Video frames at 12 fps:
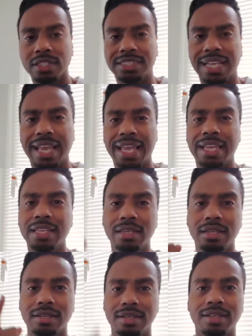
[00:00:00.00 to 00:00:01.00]

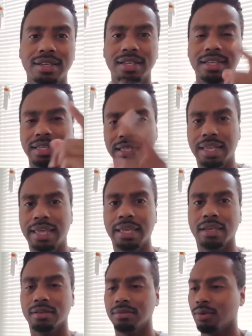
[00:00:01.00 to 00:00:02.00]
Chainlink.